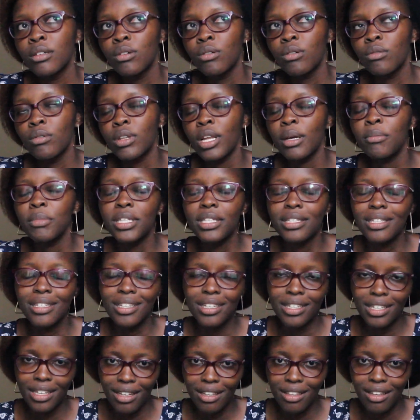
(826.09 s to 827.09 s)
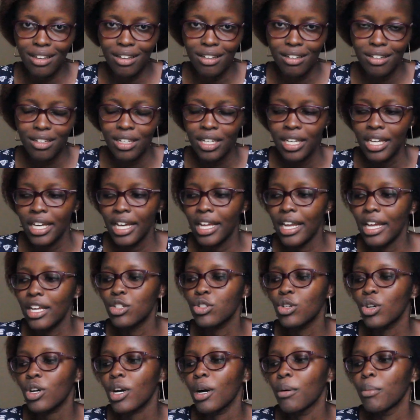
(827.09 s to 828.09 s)
let me say Kenya, and I
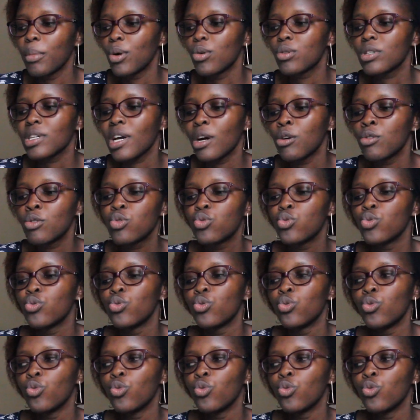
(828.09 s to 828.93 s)
talk about how to